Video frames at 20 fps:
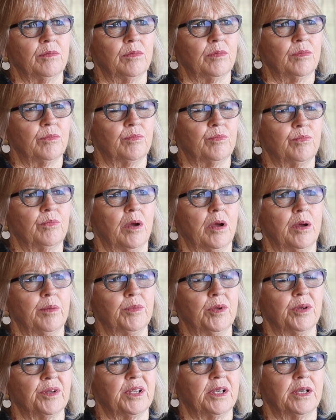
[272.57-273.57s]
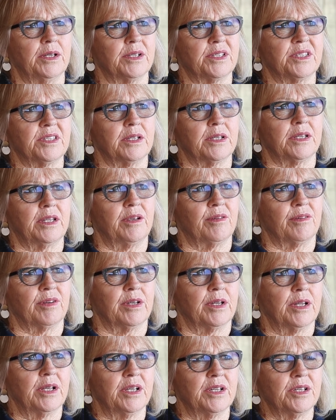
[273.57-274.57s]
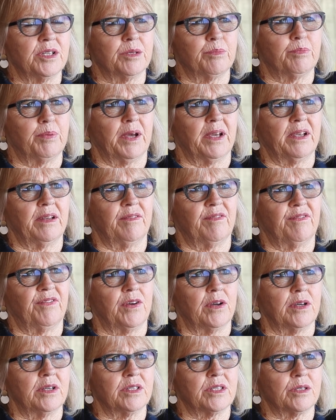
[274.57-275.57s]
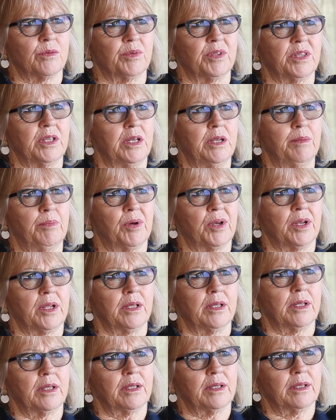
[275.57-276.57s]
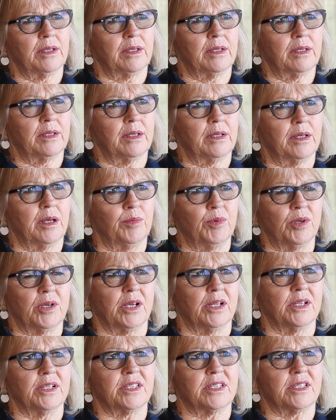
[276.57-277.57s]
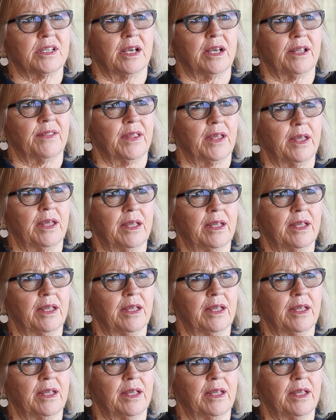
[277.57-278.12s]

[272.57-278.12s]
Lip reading: Well, I'm not here to sit here and debate Pfizer with anybody. I'm not going to start that.